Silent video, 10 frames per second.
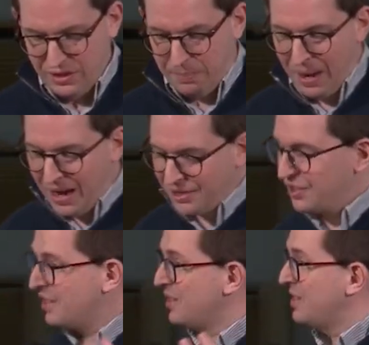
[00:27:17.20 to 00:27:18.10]
the
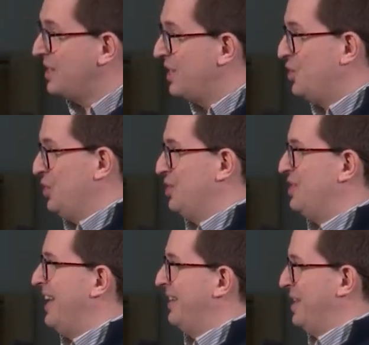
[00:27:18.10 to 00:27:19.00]
pastors, the
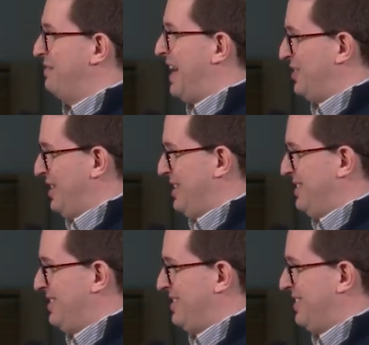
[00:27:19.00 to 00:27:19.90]
teachers, and the
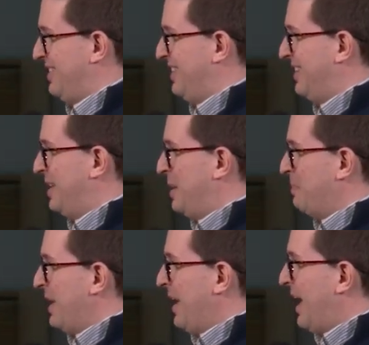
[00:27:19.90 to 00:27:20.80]
evangelists.
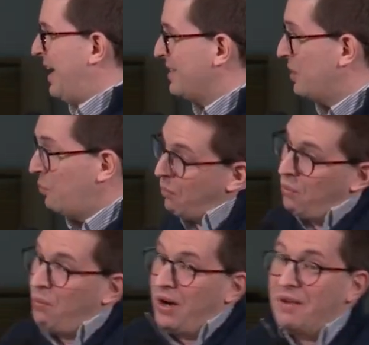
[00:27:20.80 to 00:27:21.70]
And uh, what,
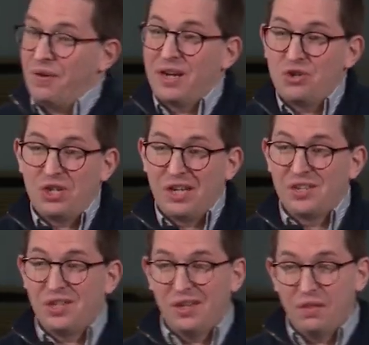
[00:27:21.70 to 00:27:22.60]
what I find interesting
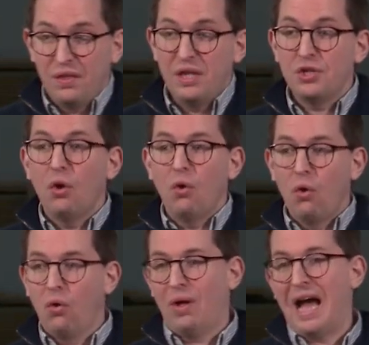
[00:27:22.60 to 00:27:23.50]
is these are
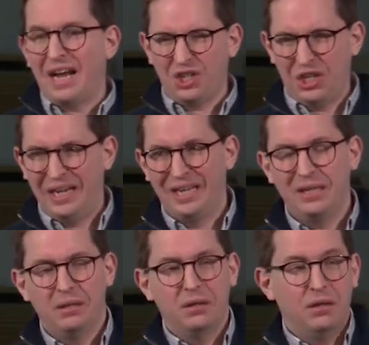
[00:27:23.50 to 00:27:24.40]
all
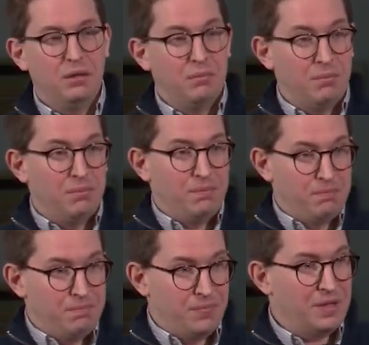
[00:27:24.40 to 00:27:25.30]
actually
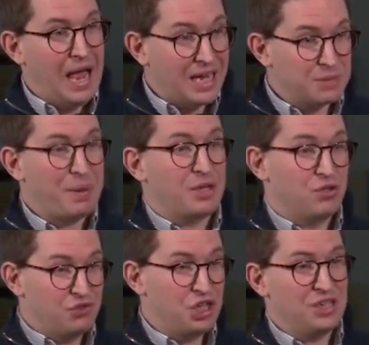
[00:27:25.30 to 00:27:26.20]
aspects
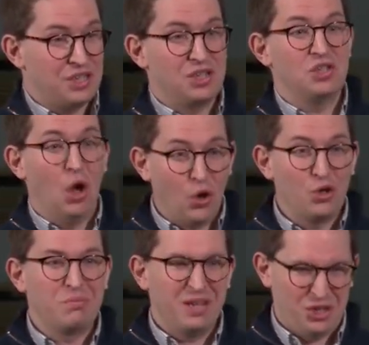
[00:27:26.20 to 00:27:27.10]
of Jesus'
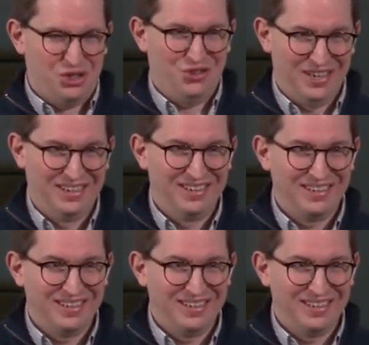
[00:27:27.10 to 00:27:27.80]
own ministry.